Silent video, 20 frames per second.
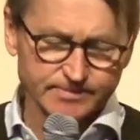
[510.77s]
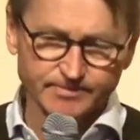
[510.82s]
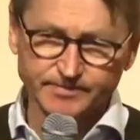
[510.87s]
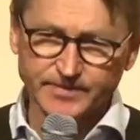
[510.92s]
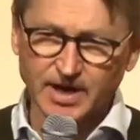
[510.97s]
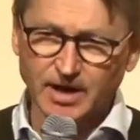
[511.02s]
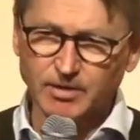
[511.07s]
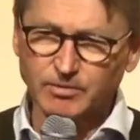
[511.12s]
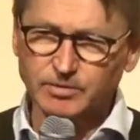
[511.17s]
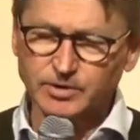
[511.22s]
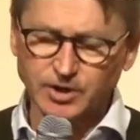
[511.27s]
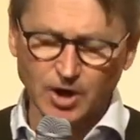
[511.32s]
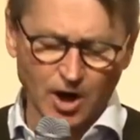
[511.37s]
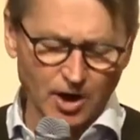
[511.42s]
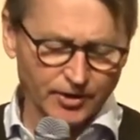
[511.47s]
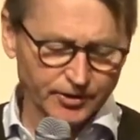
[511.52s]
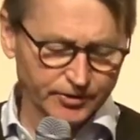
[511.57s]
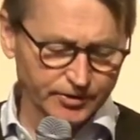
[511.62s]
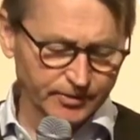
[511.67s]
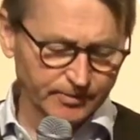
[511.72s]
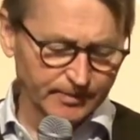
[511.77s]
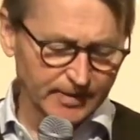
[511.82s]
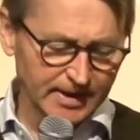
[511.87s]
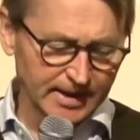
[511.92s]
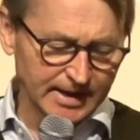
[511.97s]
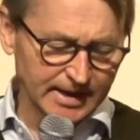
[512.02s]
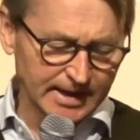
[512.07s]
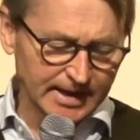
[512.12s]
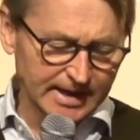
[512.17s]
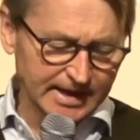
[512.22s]
Now, Connor
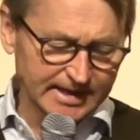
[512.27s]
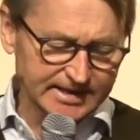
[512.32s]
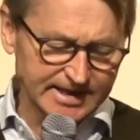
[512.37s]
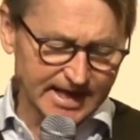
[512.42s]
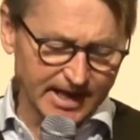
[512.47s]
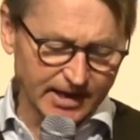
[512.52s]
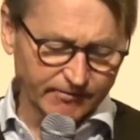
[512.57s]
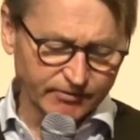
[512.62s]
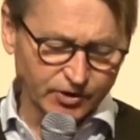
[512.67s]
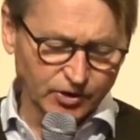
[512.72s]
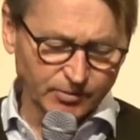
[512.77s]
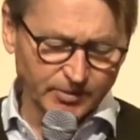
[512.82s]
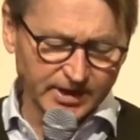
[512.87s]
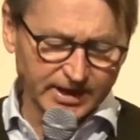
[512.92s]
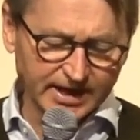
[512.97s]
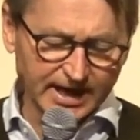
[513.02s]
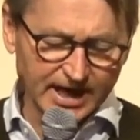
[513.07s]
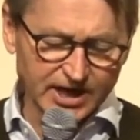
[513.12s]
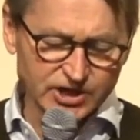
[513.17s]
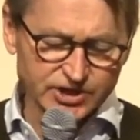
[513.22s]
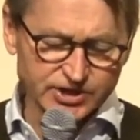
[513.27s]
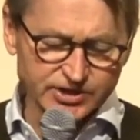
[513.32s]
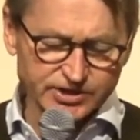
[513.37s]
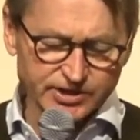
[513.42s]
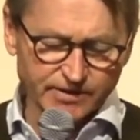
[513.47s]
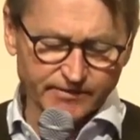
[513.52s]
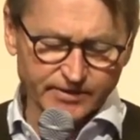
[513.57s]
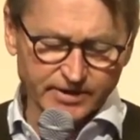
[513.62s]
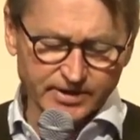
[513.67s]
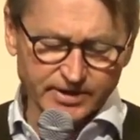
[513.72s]
is head of communications
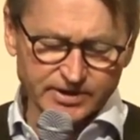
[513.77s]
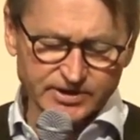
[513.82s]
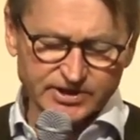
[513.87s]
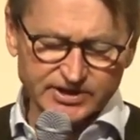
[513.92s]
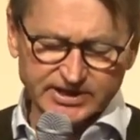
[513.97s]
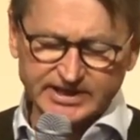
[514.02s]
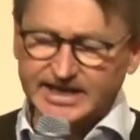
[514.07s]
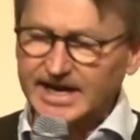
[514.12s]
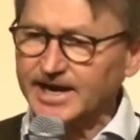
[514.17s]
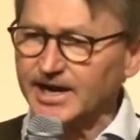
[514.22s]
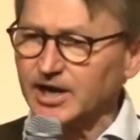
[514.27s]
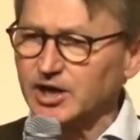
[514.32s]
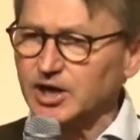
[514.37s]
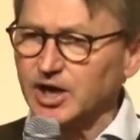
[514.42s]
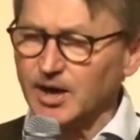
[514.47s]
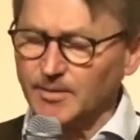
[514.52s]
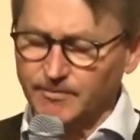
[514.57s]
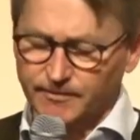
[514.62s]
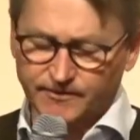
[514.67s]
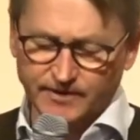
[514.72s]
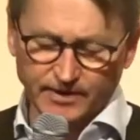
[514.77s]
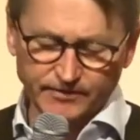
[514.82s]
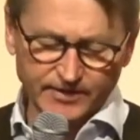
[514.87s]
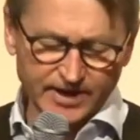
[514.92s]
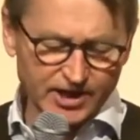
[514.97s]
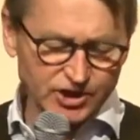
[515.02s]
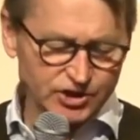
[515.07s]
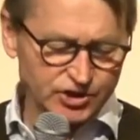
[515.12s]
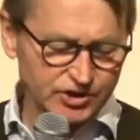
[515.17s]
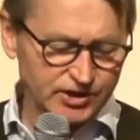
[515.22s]
of the Sierra Club
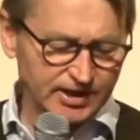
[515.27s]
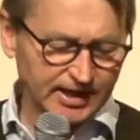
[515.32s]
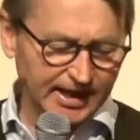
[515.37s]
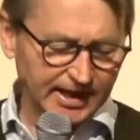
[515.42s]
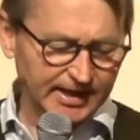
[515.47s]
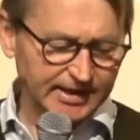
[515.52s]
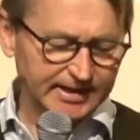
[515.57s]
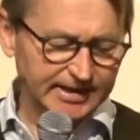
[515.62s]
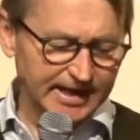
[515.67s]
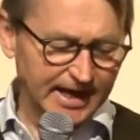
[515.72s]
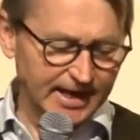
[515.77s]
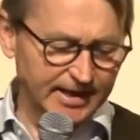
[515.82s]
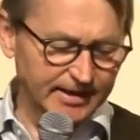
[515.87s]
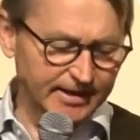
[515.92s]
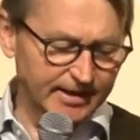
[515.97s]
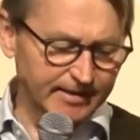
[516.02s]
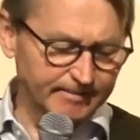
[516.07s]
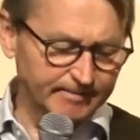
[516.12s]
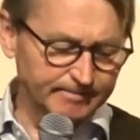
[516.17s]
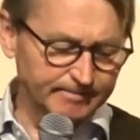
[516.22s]
Foundation in Canada.